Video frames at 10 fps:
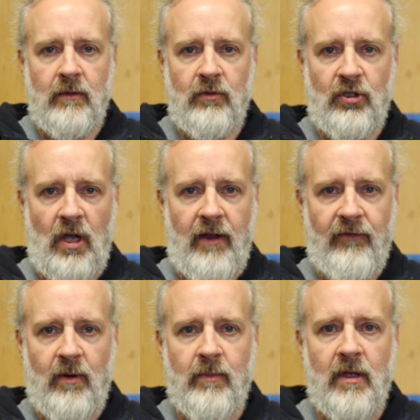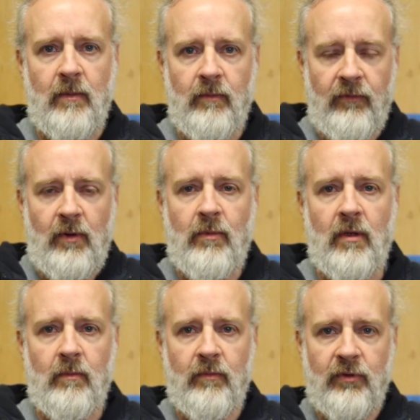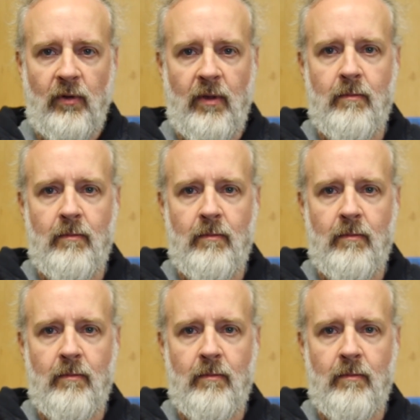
shot from the sort of